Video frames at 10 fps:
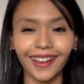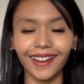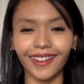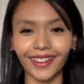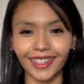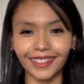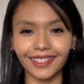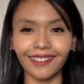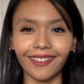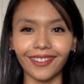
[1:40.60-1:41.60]
Okay,
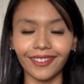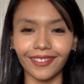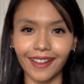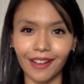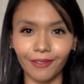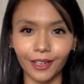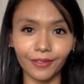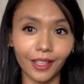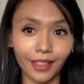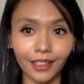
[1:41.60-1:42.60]
so one of
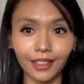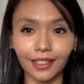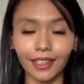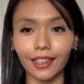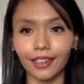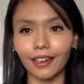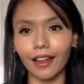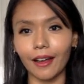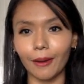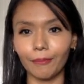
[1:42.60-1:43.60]
the things that
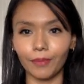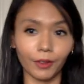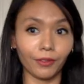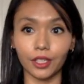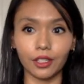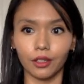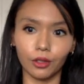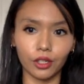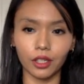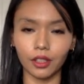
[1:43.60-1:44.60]
um, the first
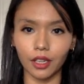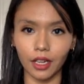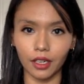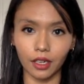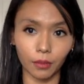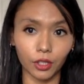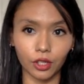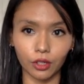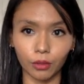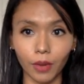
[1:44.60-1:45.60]
solution that comes
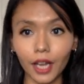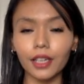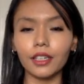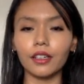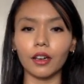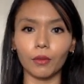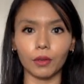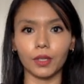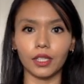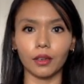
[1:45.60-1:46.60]
to mind when
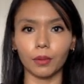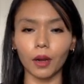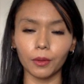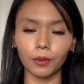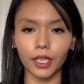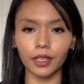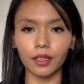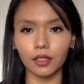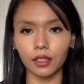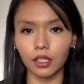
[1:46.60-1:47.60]
we see a problem like
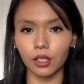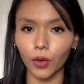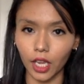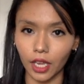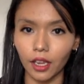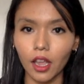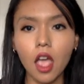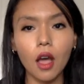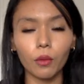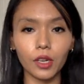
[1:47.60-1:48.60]
this is okay
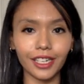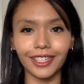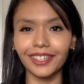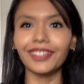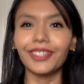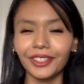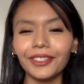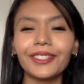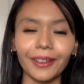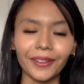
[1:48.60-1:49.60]
we need to do
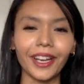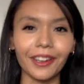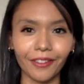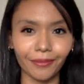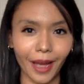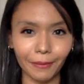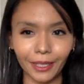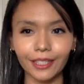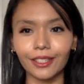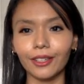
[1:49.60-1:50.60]
some kind of mapping
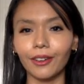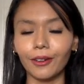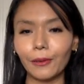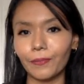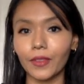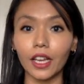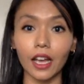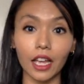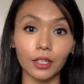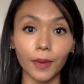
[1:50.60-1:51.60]
so a
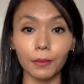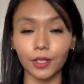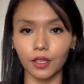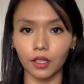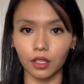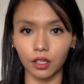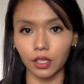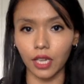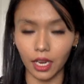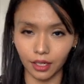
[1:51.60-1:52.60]
hash map is a good
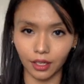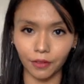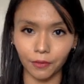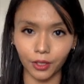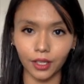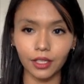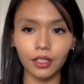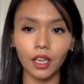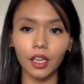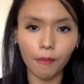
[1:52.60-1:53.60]
candidate for this
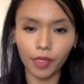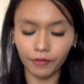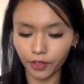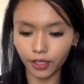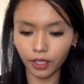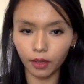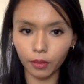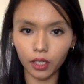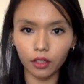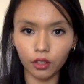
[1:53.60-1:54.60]
the first thing I'm
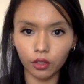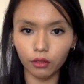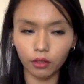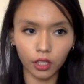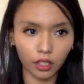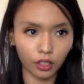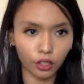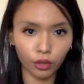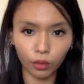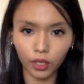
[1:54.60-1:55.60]
going to do is
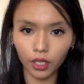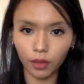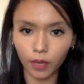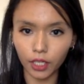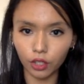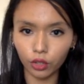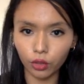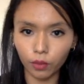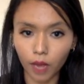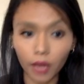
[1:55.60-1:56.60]
create my two
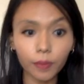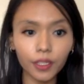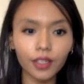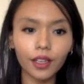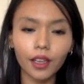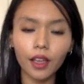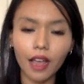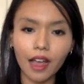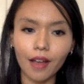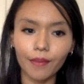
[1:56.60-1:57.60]
maps
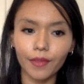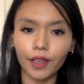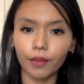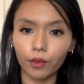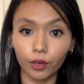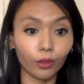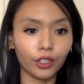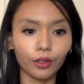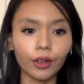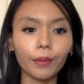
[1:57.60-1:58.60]
um, that we're going
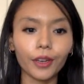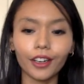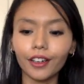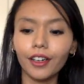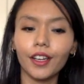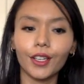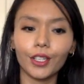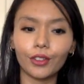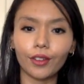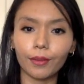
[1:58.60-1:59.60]
to compare.
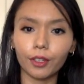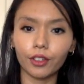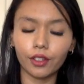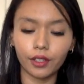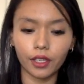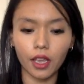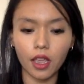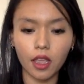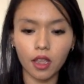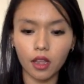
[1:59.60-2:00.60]
So I'm going to
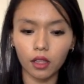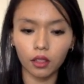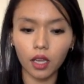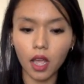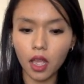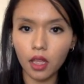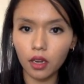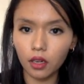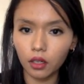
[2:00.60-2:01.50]
say let